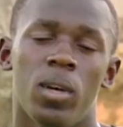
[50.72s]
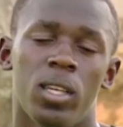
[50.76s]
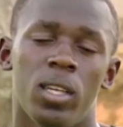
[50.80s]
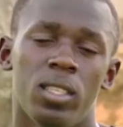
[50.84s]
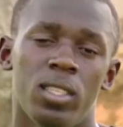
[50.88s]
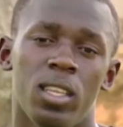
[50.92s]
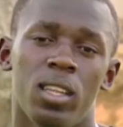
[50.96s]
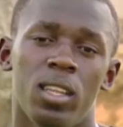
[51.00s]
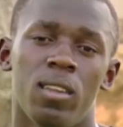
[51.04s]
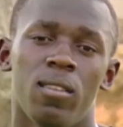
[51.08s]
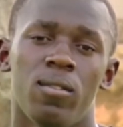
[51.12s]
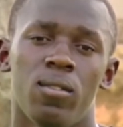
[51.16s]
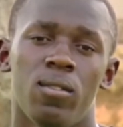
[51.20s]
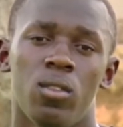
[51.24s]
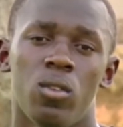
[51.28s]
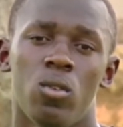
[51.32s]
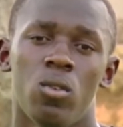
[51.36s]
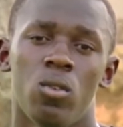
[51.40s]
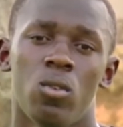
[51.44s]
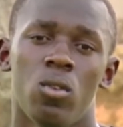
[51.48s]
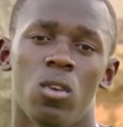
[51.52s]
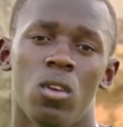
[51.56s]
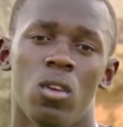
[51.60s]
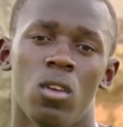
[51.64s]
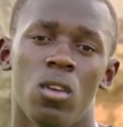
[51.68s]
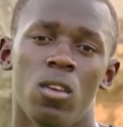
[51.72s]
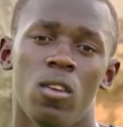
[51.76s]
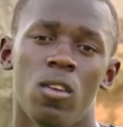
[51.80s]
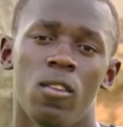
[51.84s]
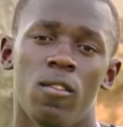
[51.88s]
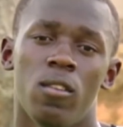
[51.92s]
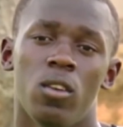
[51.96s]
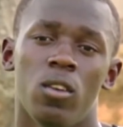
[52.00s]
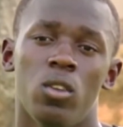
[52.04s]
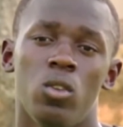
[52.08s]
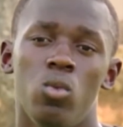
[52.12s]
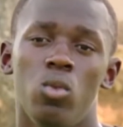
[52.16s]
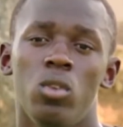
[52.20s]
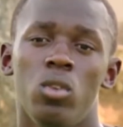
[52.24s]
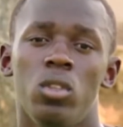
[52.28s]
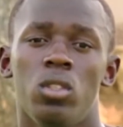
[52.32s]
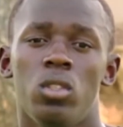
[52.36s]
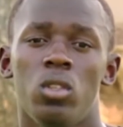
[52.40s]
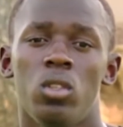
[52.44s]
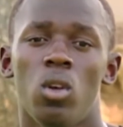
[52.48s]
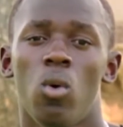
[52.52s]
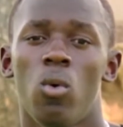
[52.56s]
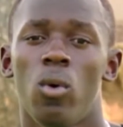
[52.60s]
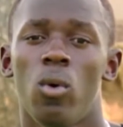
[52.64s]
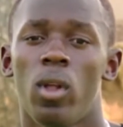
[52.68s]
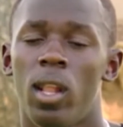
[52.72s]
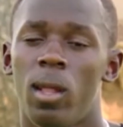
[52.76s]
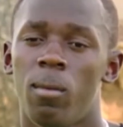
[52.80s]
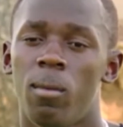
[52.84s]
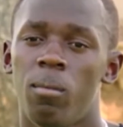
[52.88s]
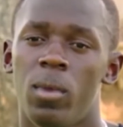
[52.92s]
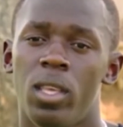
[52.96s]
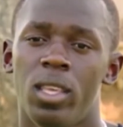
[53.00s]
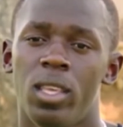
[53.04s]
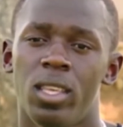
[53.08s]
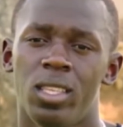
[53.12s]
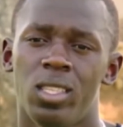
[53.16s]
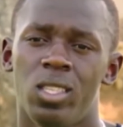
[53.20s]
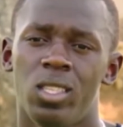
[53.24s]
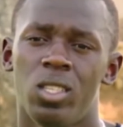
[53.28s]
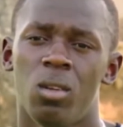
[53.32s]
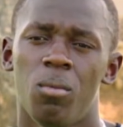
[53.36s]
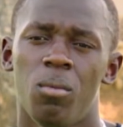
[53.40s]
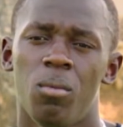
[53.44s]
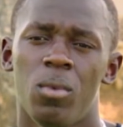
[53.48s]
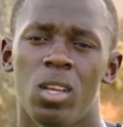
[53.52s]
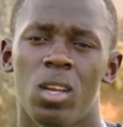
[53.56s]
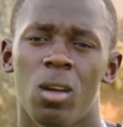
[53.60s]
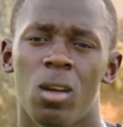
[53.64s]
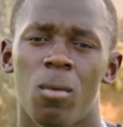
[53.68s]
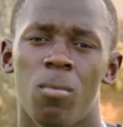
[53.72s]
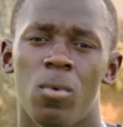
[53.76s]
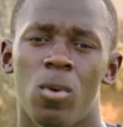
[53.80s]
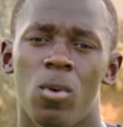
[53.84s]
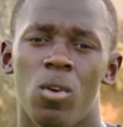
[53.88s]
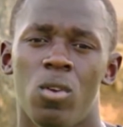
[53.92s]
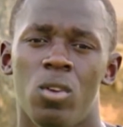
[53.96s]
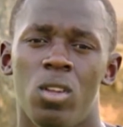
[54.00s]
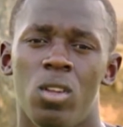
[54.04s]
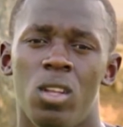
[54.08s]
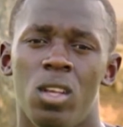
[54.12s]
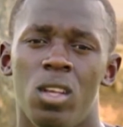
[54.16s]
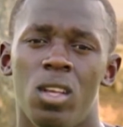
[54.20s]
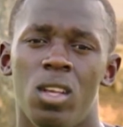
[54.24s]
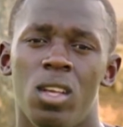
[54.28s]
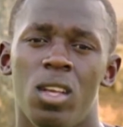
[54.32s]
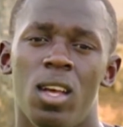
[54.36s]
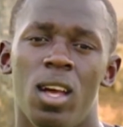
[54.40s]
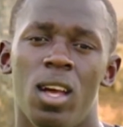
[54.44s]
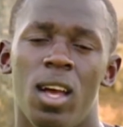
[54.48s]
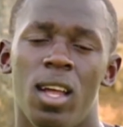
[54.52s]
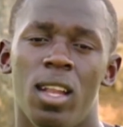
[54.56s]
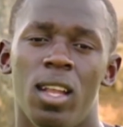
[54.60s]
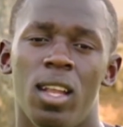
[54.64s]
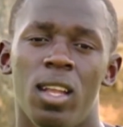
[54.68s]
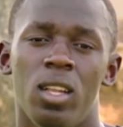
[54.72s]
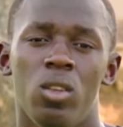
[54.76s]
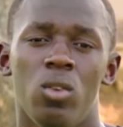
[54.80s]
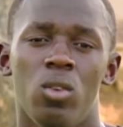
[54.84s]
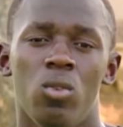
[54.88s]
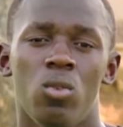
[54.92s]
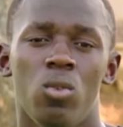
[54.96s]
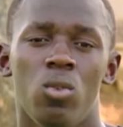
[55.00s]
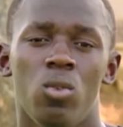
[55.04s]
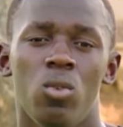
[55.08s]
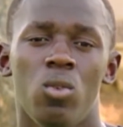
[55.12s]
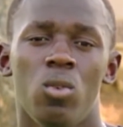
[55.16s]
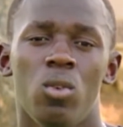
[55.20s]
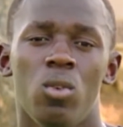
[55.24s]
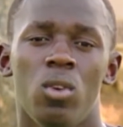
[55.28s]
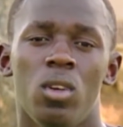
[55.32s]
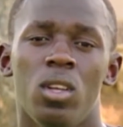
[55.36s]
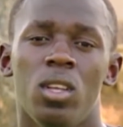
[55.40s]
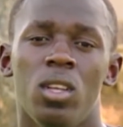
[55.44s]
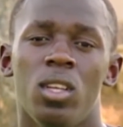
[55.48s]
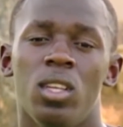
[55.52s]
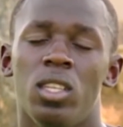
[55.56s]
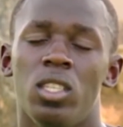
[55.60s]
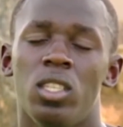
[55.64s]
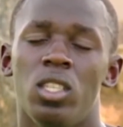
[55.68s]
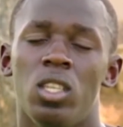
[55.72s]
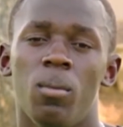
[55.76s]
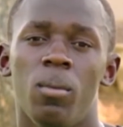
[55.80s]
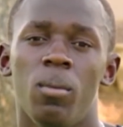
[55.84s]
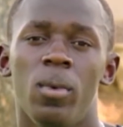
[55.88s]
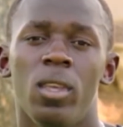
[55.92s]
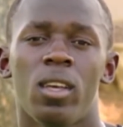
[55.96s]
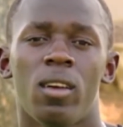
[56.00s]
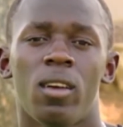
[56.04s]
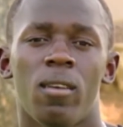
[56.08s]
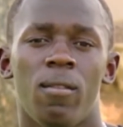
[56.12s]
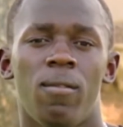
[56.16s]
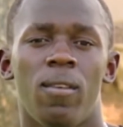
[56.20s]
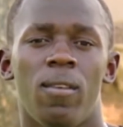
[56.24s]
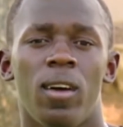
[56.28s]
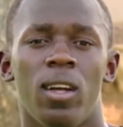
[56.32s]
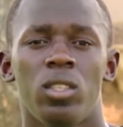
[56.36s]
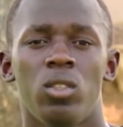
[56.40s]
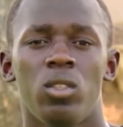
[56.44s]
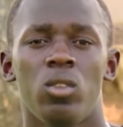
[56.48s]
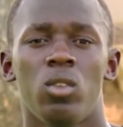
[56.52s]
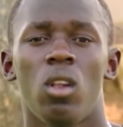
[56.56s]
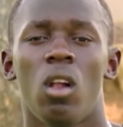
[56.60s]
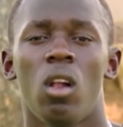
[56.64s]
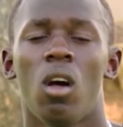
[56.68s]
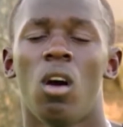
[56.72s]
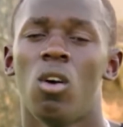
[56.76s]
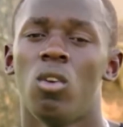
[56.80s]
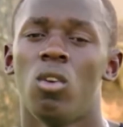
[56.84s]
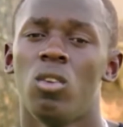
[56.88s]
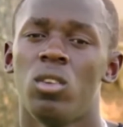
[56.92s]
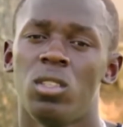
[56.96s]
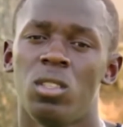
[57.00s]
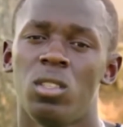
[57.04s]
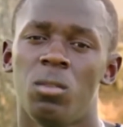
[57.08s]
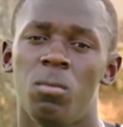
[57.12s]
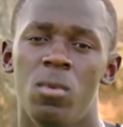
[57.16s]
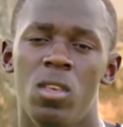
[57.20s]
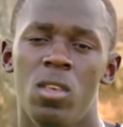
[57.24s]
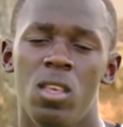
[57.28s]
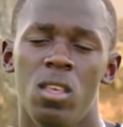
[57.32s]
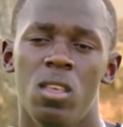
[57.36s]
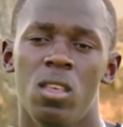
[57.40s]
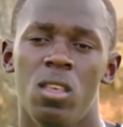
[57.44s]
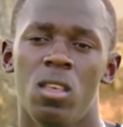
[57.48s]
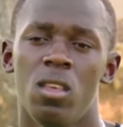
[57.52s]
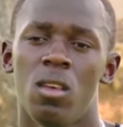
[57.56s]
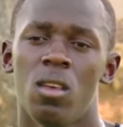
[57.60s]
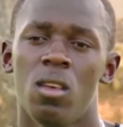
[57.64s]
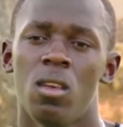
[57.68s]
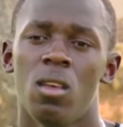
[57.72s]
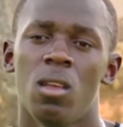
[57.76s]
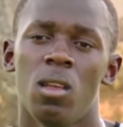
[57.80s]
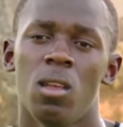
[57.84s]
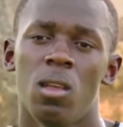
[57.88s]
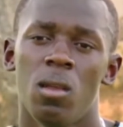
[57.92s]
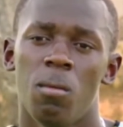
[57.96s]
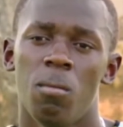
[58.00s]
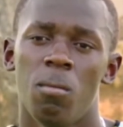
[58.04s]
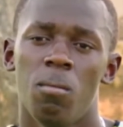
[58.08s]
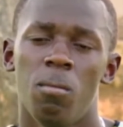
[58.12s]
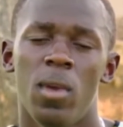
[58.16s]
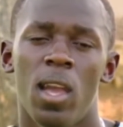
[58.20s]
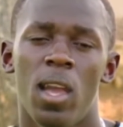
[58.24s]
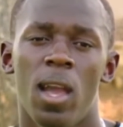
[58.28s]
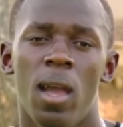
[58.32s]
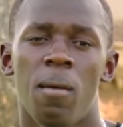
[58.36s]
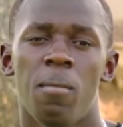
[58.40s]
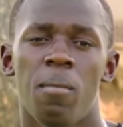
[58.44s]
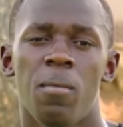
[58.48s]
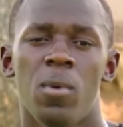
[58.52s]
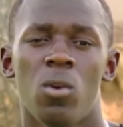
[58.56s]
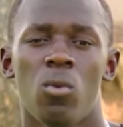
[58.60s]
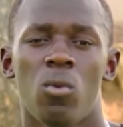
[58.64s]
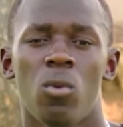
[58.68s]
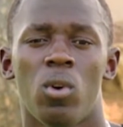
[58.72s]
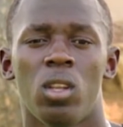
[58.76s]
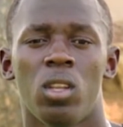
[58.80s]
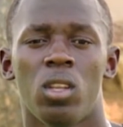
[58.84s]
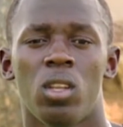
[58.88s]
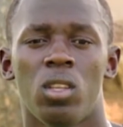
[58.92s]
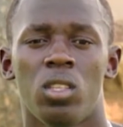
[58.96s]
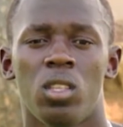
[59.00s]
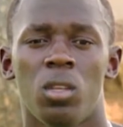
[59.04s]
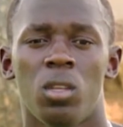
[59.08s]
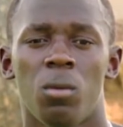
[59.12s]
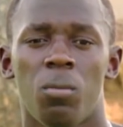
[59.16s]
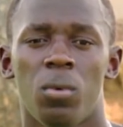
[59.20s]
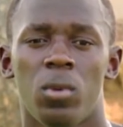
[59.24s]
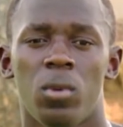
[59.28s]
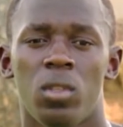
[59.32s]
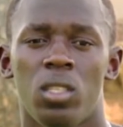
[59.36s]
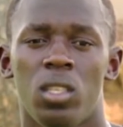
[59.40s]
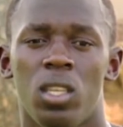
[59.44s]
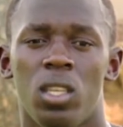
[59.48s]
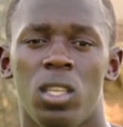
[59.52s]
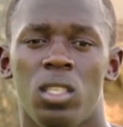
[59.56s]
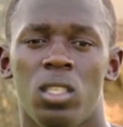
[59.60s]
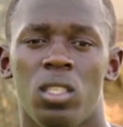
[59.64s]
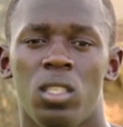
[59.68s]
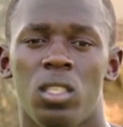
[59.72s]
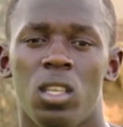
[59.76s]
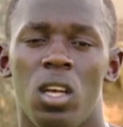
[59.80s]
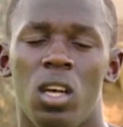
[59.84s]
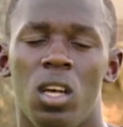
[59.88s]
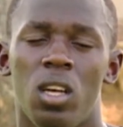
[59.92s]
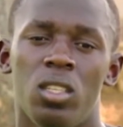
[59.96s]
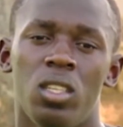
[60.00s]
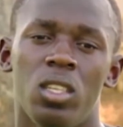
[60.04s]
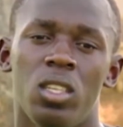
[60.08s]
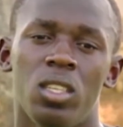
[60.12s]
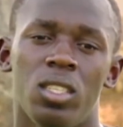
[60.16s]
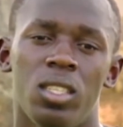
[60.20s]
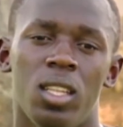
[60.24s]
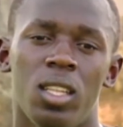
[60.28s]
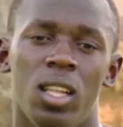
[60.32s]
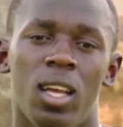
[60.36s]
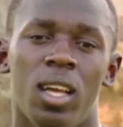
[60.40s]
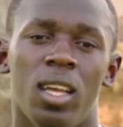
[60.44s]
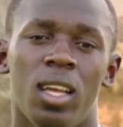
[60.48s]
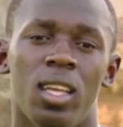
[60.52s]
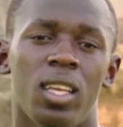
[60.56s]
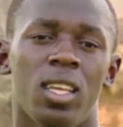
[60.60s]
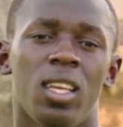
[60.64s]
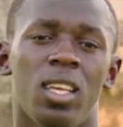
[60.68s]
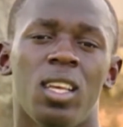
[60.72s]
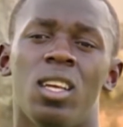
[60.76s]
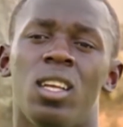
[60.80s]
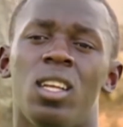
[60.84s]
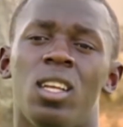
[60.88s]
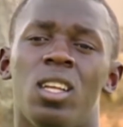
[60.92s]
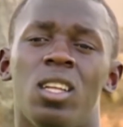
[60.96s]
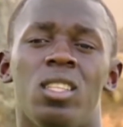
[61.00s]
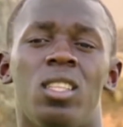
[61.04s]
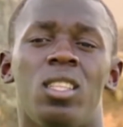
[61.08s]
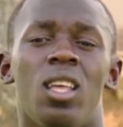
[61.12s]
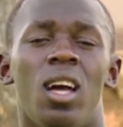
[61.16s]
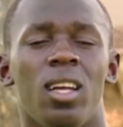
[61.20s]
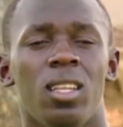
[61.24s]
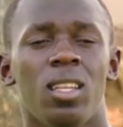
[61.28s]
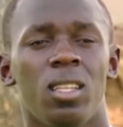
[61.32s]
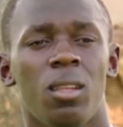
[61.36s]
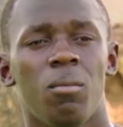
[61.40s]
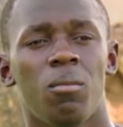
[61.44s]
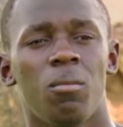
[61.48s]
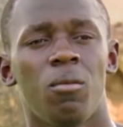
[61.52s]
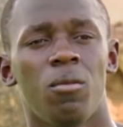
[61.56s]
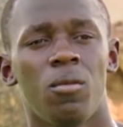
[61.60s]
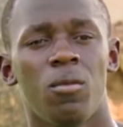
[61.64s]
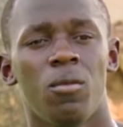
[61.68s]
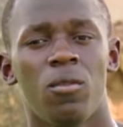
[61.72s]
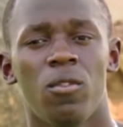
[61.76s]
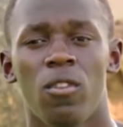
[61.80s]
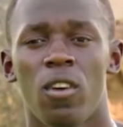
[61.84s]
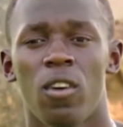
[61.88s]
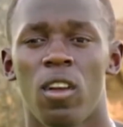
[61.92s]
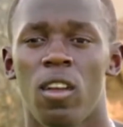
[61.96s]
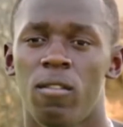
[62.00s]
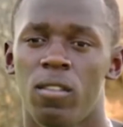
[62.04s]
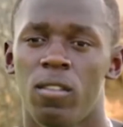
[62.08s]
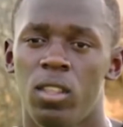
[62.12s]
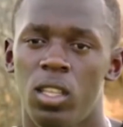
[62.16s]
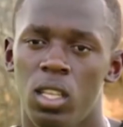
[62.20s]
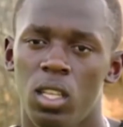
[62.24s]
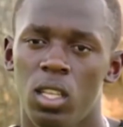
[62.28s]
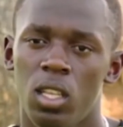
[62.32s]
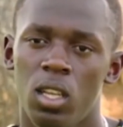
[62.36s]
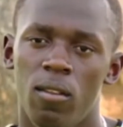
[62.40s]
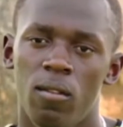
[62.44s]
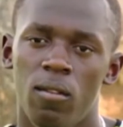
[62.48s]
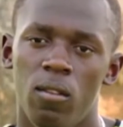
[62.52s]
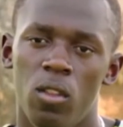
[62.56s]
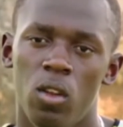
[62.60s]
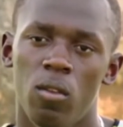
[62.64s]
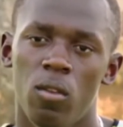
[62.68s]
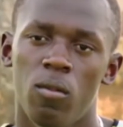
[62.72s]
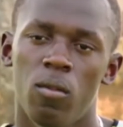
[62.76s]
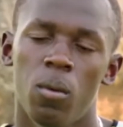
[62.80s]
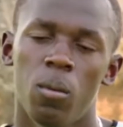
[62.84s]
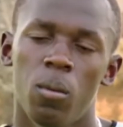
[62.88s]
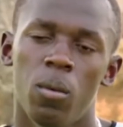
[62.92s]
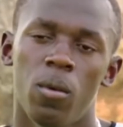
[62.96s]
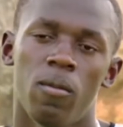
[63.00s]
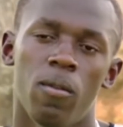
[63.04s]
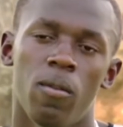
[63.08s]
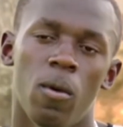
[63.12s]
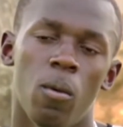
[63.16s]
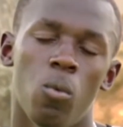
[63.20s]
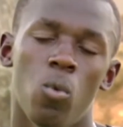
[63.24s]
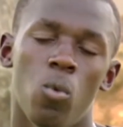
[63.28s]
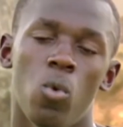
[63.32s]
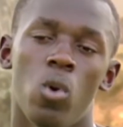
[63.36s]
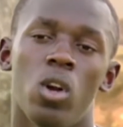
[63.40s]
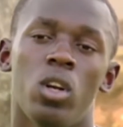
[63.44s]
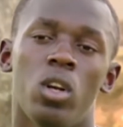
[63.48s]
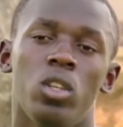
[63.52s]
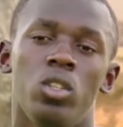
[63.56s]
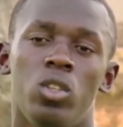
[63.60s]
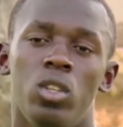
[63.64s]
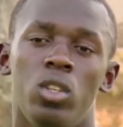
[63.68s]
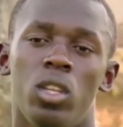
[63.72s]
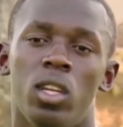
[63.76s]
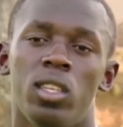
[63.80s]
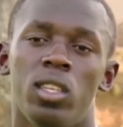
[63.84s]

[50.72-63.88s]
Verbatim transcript: myself though for doing so well and making Jamaica proud. And I know Jamaica fans will always be behind me 100%. So I just like thank them for everything they have done for me, from Virgin